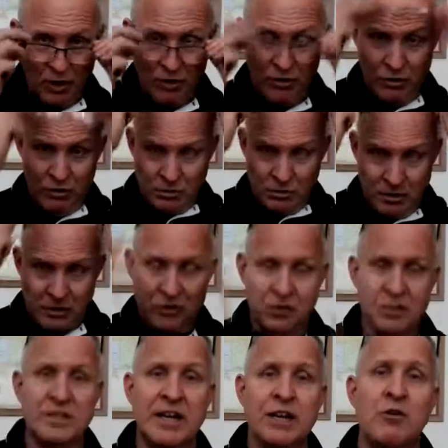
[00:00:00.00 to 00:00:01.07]
are those
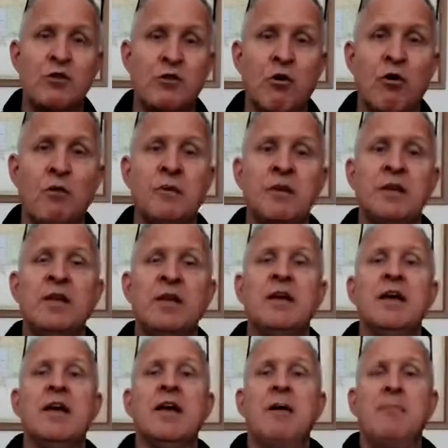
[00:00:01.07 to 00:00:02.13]
muscles that
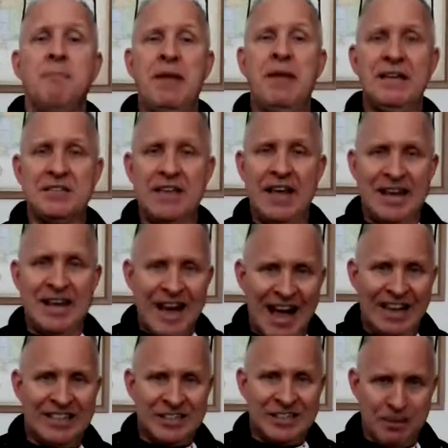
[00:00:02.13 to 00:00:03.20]
normally maintain
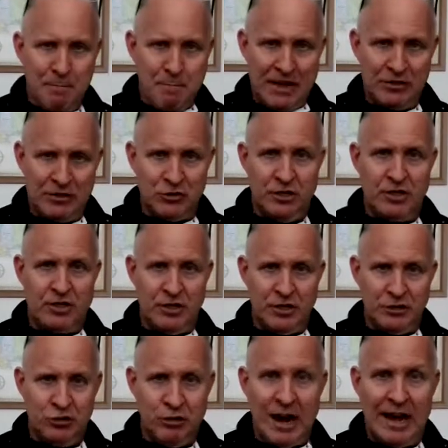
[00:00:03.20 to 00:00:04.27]
isometric
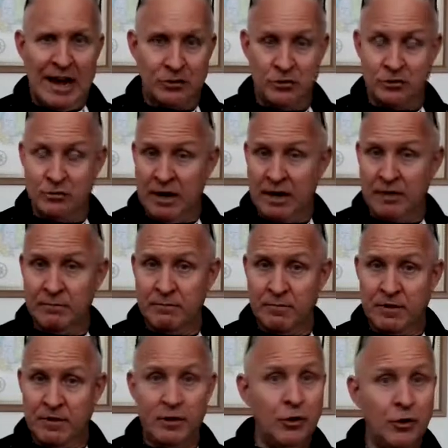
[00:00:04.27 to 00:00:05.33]
contractions, right?
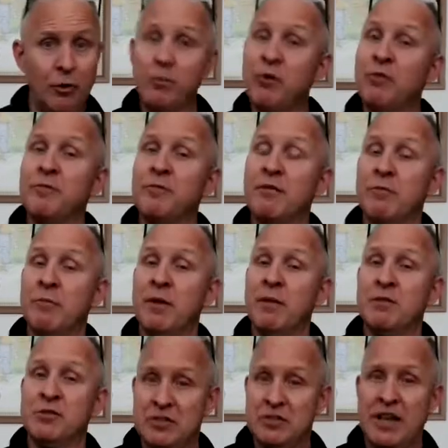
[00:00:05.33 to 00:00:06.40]
No movement.
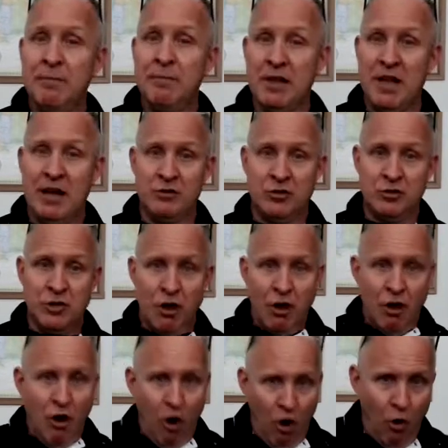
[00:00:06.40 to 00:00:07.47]
Remember, stabilizers
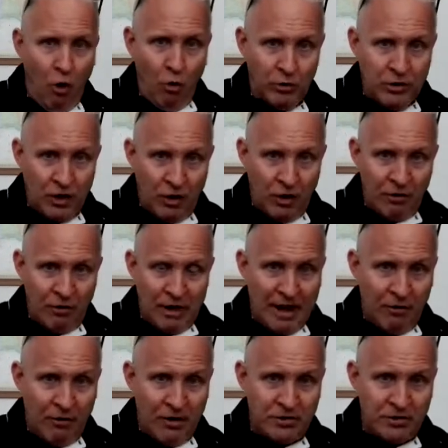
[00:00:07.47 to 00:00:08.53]
hold other
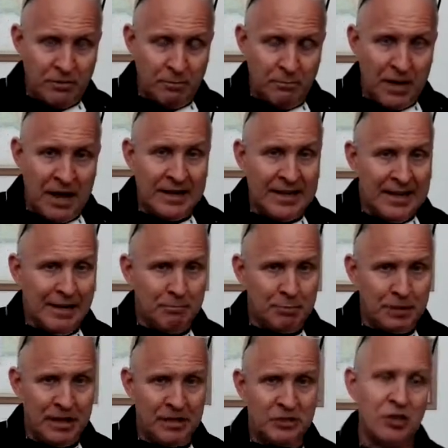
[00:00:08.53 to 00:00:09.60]
areas of the body in
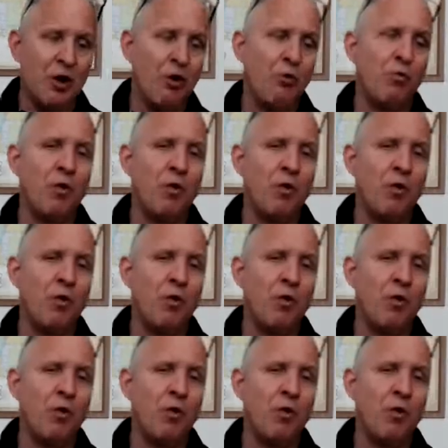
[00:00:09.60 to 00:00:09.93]
place